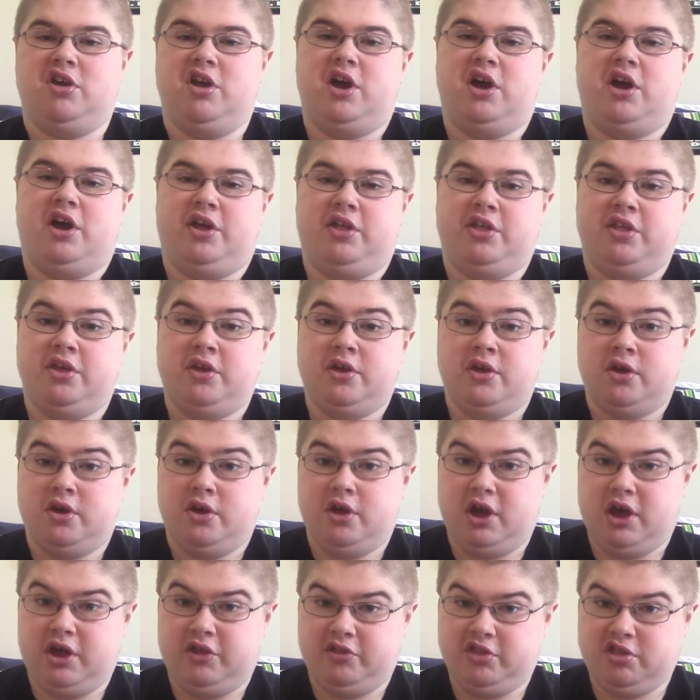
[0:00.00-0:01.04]

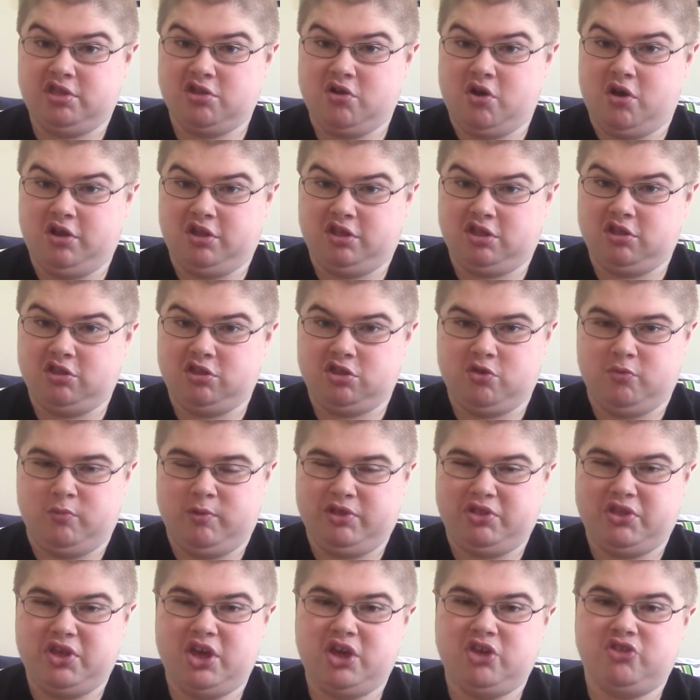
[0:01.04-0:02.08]
The song's
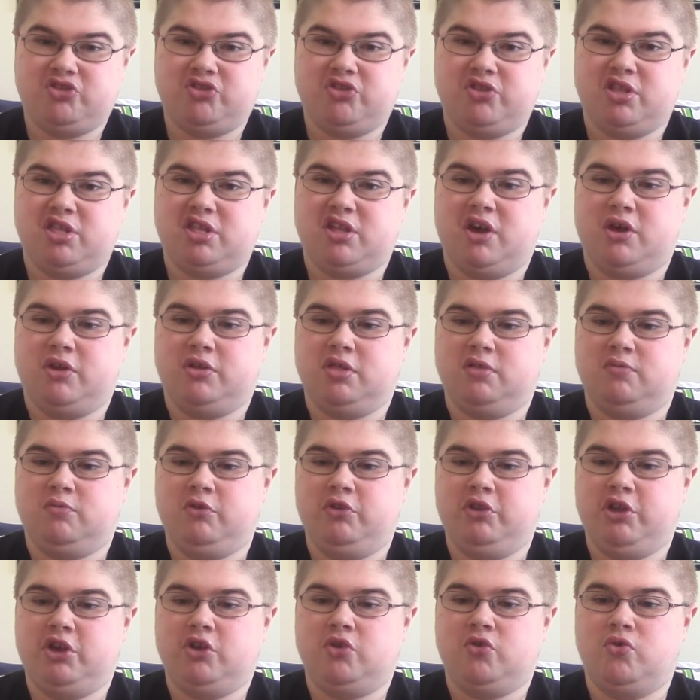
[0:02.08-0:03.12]
instrumentation sounds
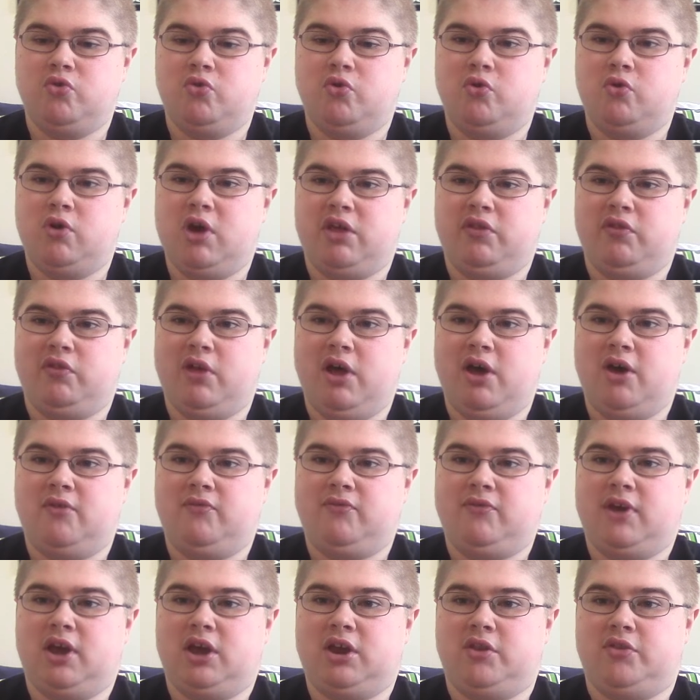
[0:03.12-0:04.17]
really cool. I
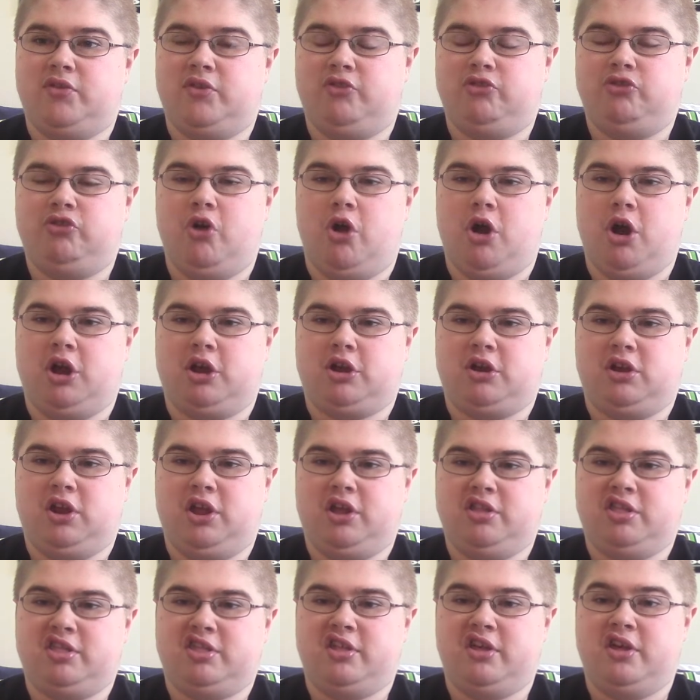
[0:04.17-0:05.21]
love kind of the
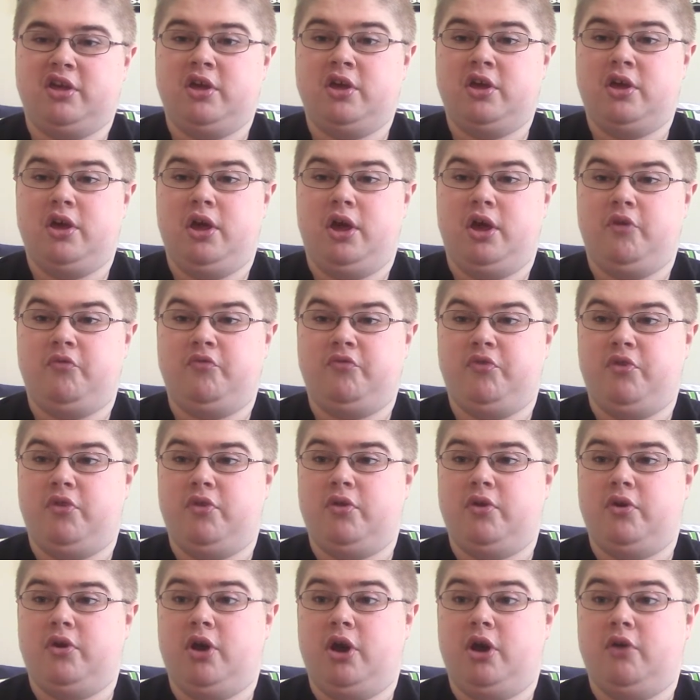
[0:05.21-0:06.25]
darkness of
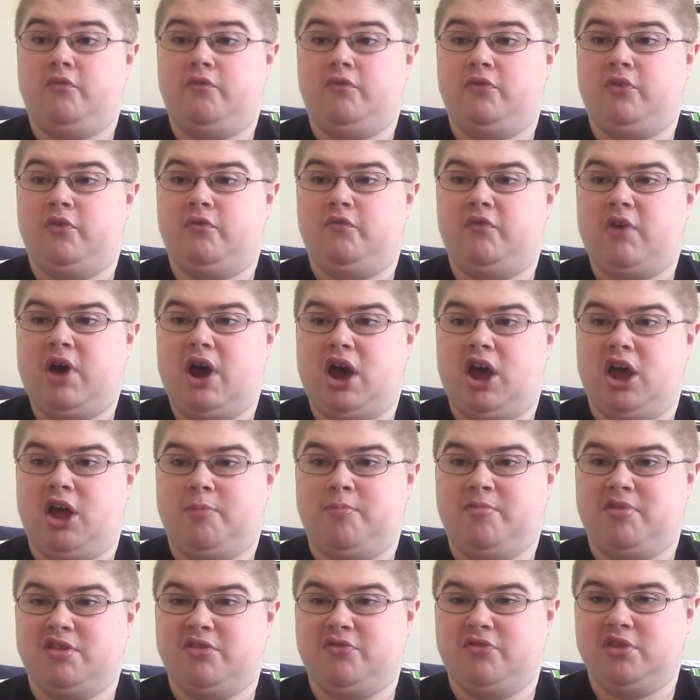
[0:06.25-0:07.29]
the
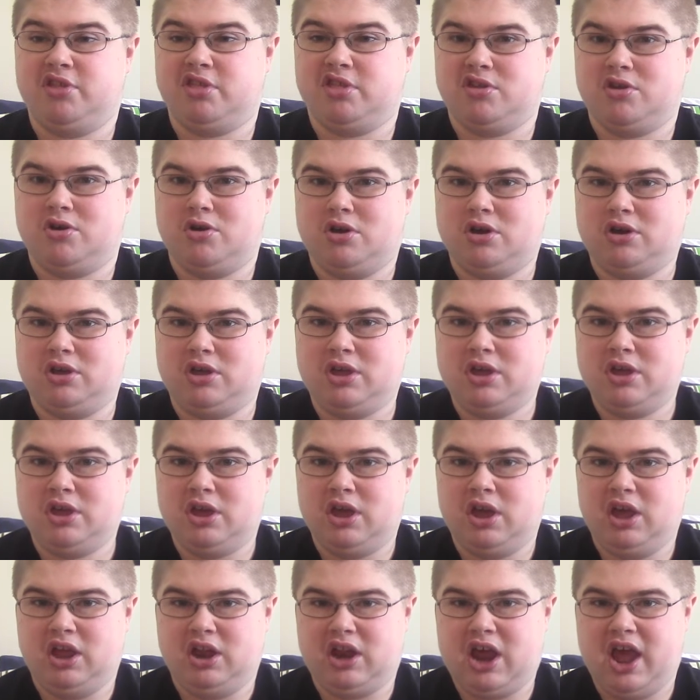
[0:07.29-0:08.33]
vibes of the song.
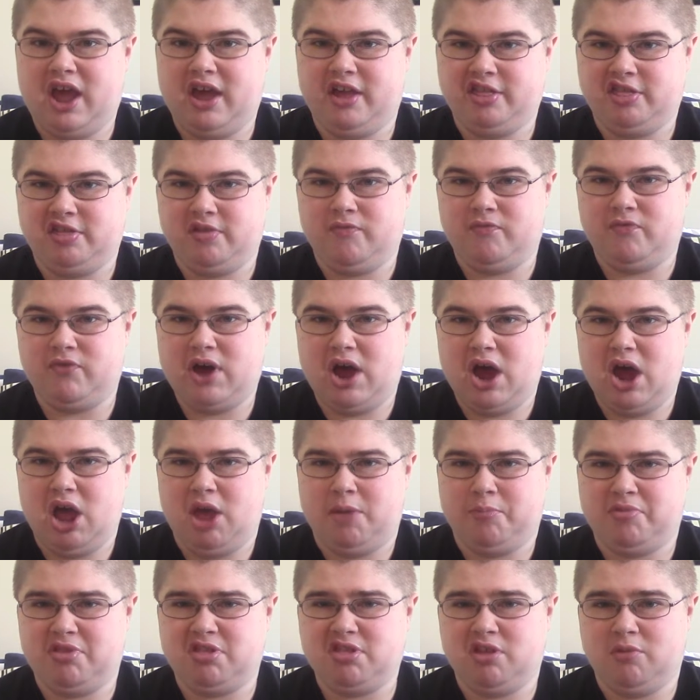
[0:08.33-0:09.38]
It has a
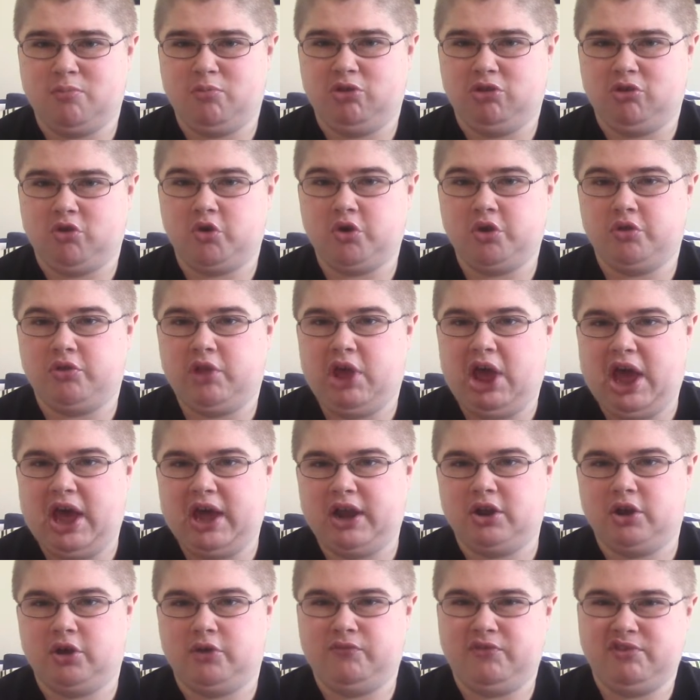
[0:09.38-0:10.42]
vibe similar to
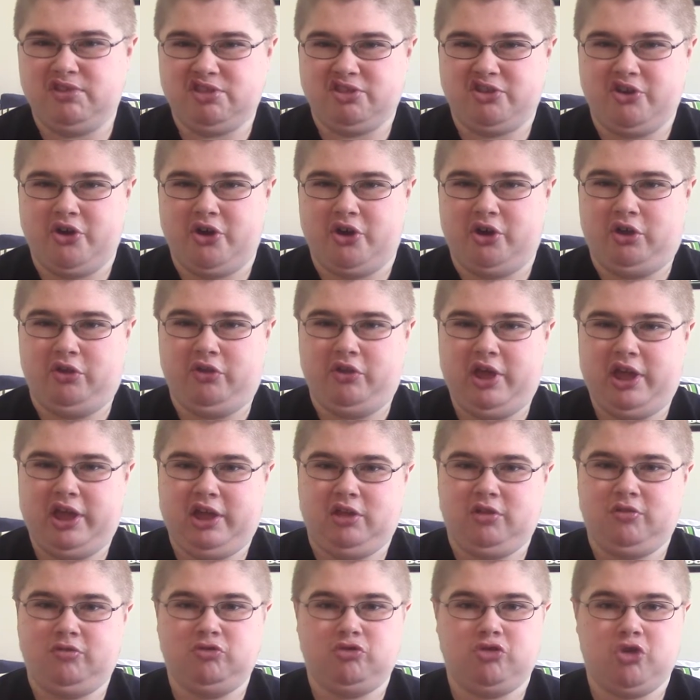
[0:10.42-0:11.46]
that of a song
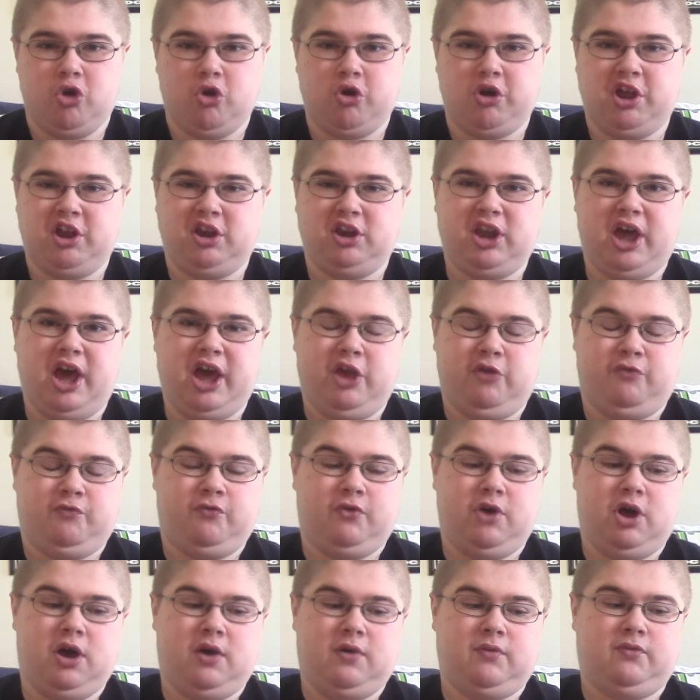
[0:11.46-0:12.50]
like Dirty Knife
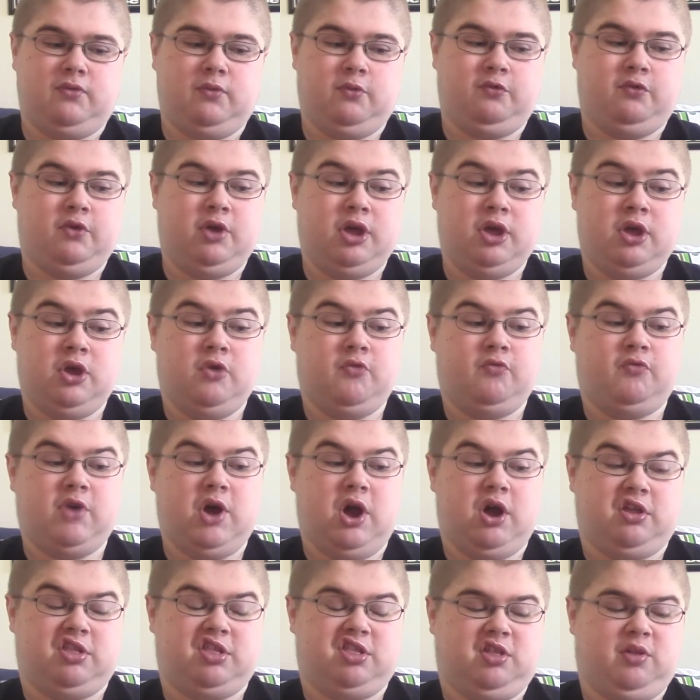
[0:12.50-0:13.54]
off of
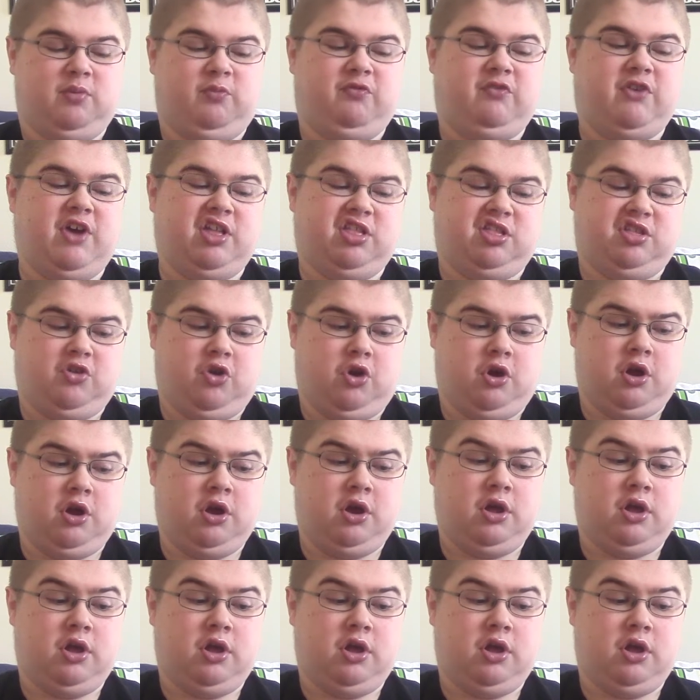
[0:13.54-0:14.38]
Fox Confessor.